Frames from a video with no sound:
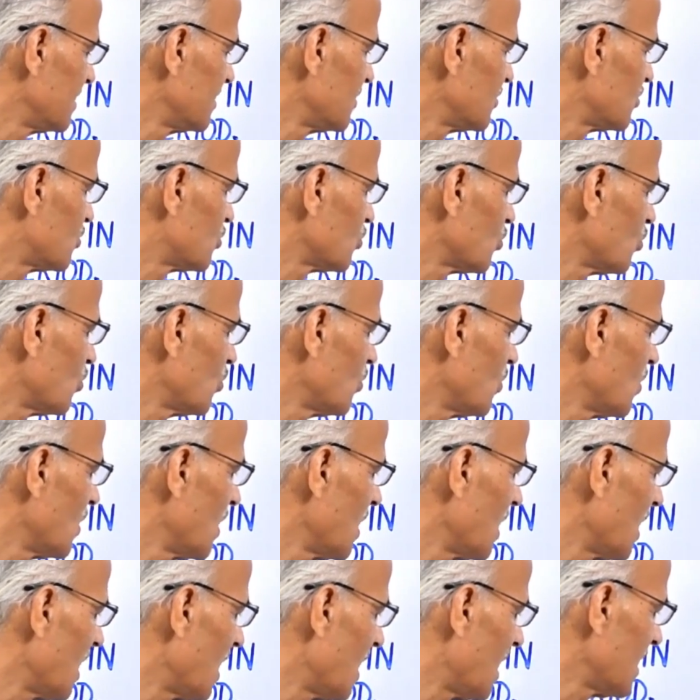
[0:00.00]
So
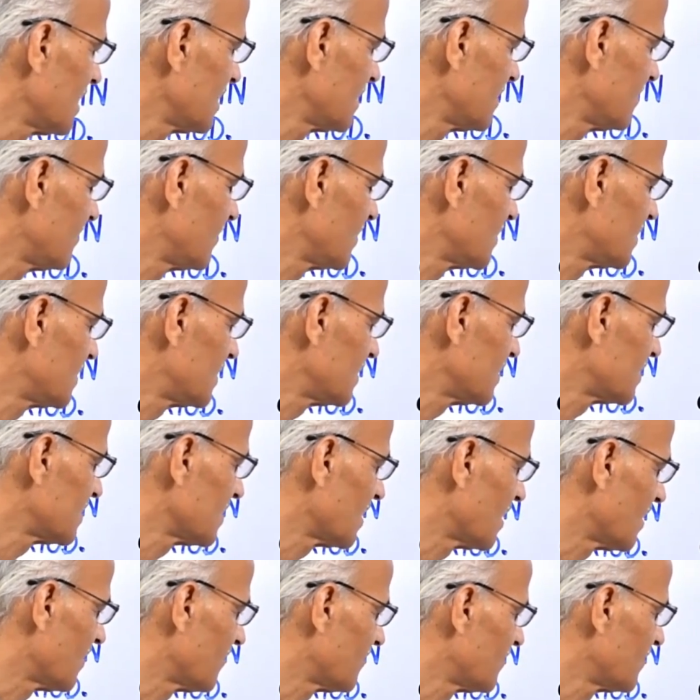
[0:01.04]
on the basis
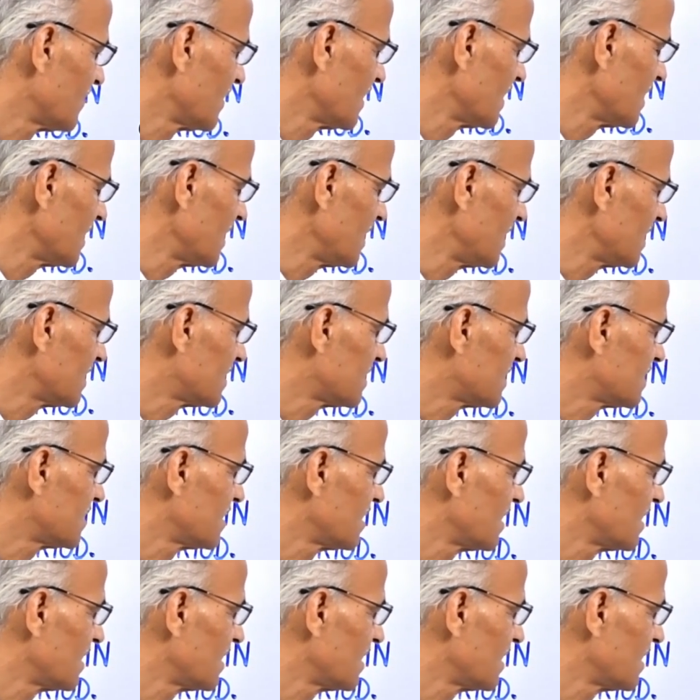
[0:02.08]
of its